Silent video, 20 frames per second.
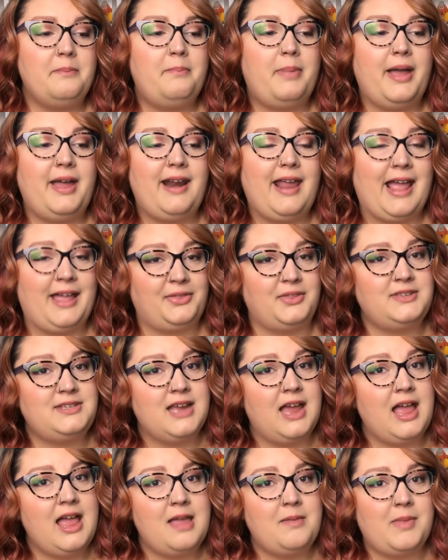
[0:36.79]
but at the
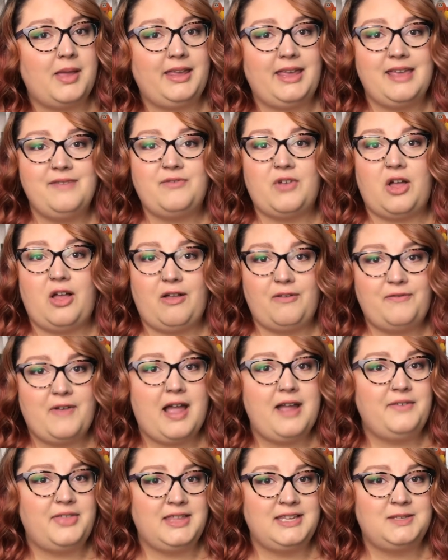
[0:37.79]
time I gave all
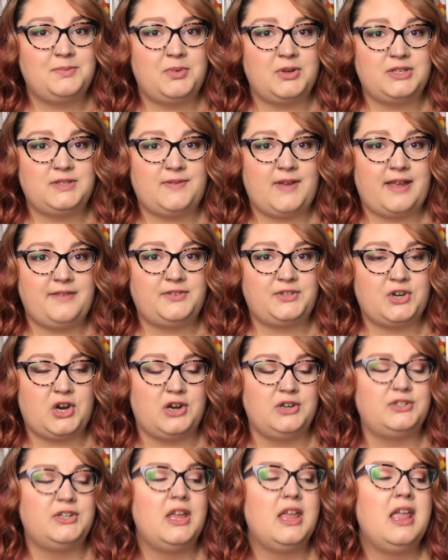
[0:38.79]
five of these books five
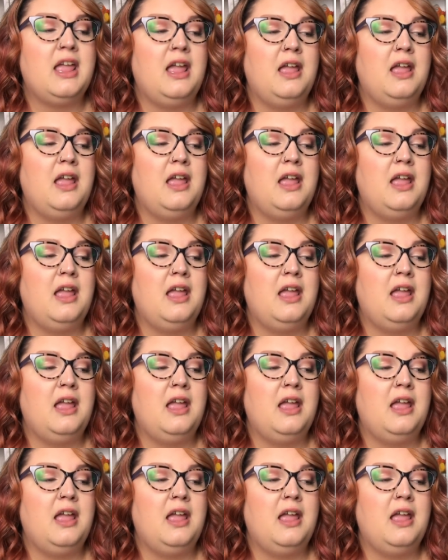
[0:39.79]
stars,